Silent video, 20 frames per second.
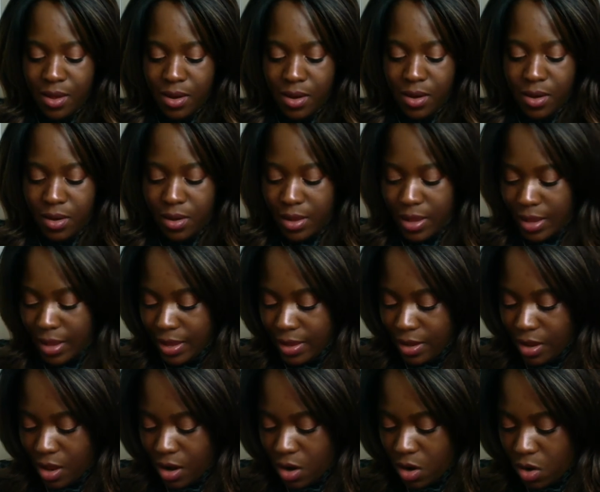I like
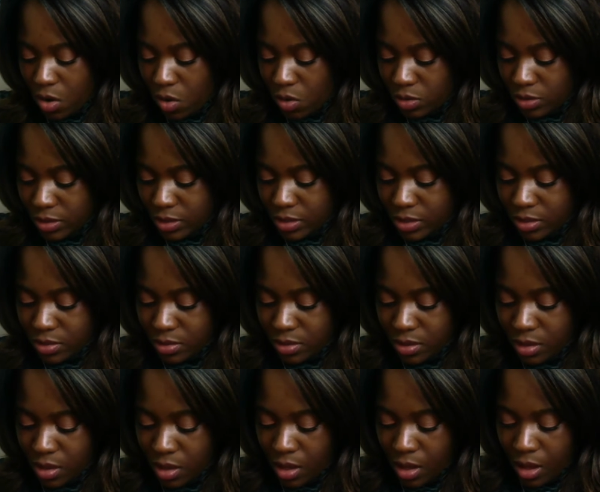it a lot.
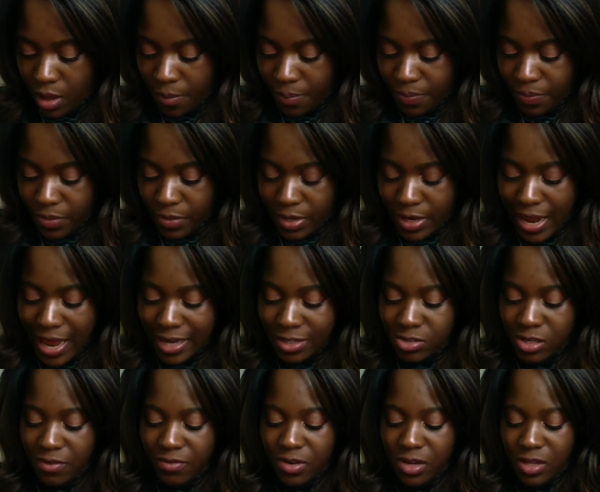Next
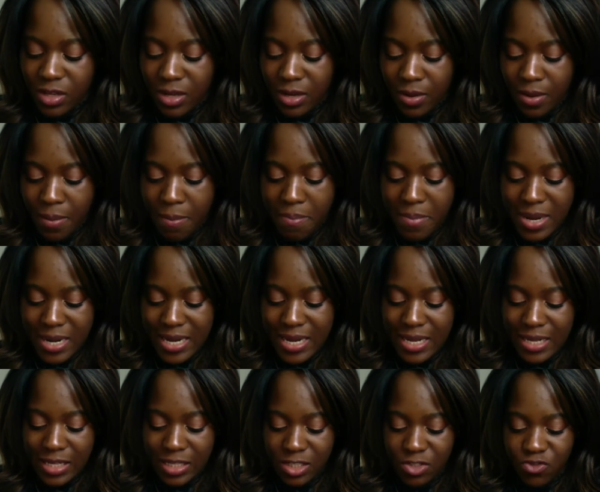I have another
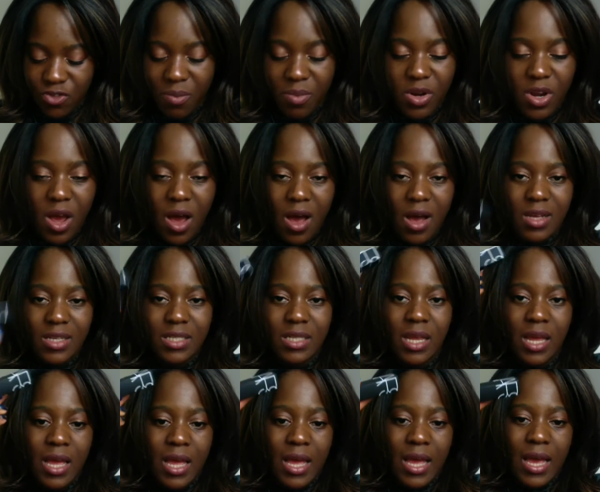mini. This is from
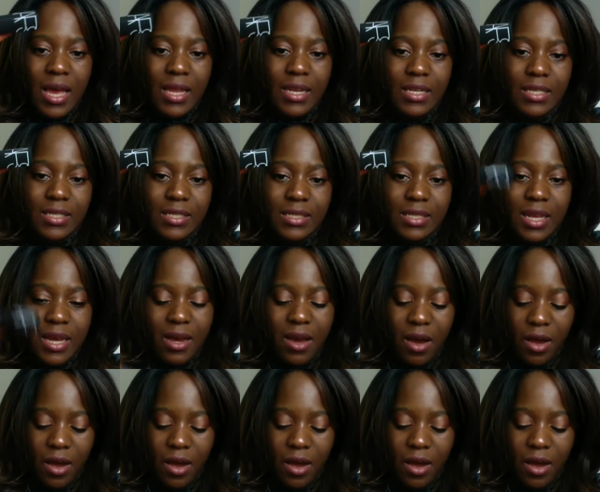NARS, and this is their